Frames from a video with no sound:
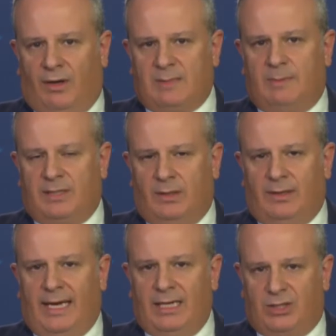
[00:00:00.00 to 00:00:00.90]

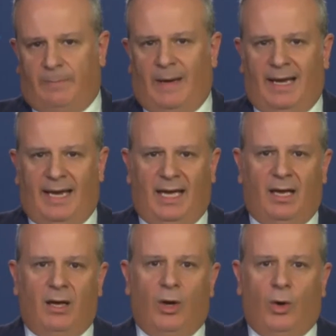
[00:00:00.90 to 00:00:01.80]
hospital in
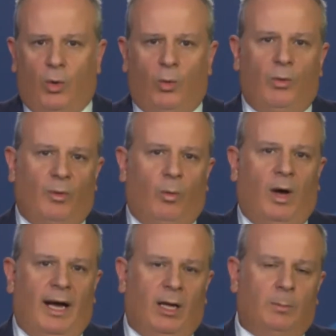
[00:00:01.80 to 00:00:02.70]
Jabalia, all the
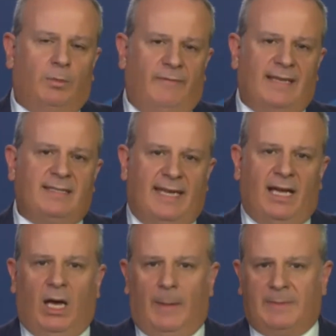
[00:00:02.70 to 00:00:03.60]
while
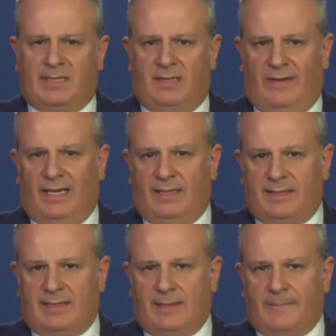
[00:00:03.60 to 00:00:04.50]
preventing harm to
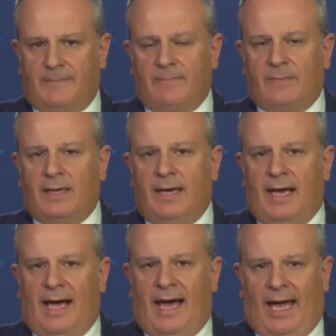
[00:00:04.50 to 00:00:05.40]
civilians.
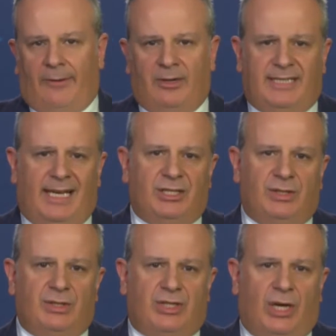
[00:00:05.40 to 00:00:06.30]
Our
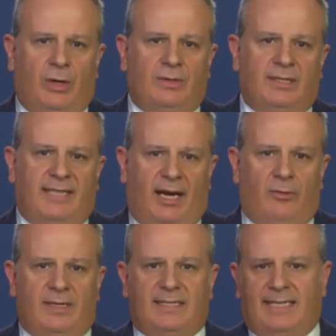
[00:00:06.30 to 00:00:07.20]
intelligence showed
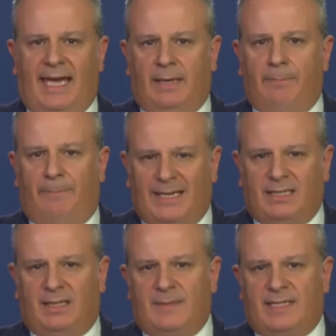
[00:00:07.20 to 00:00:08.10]
terrorists had
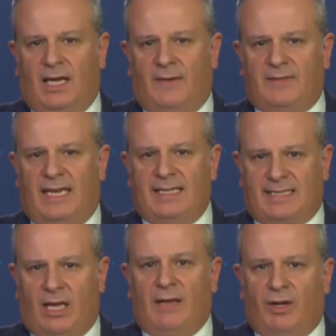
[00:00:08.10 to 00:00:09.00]
embedded themselves
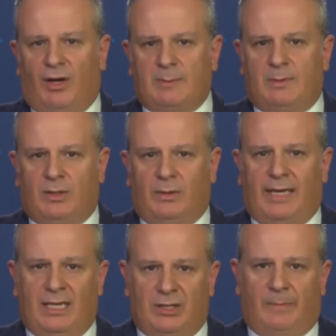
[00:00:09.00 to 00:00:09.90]
inside the hospital
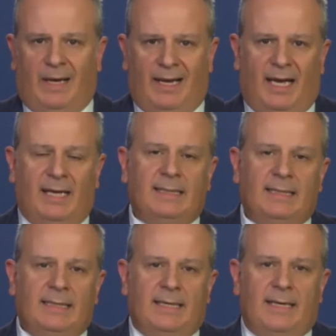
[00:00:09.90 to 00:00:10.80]
in Jabalia,
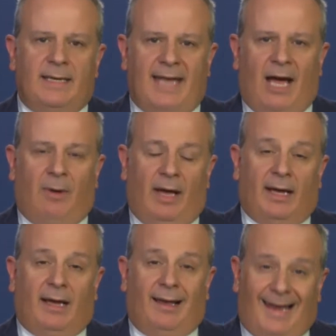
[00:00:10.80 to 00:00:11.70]
now
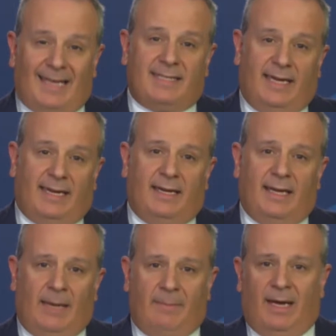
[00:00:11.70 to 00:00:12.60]
a classic
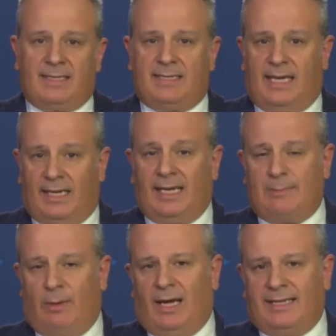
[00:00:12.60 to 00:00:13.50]
Hamas and
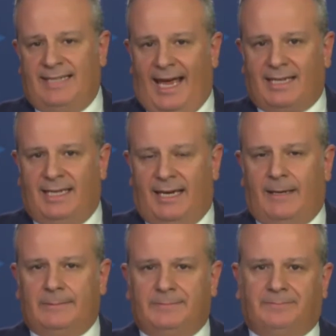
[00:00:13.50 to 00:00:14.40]
Hezbollah tactic.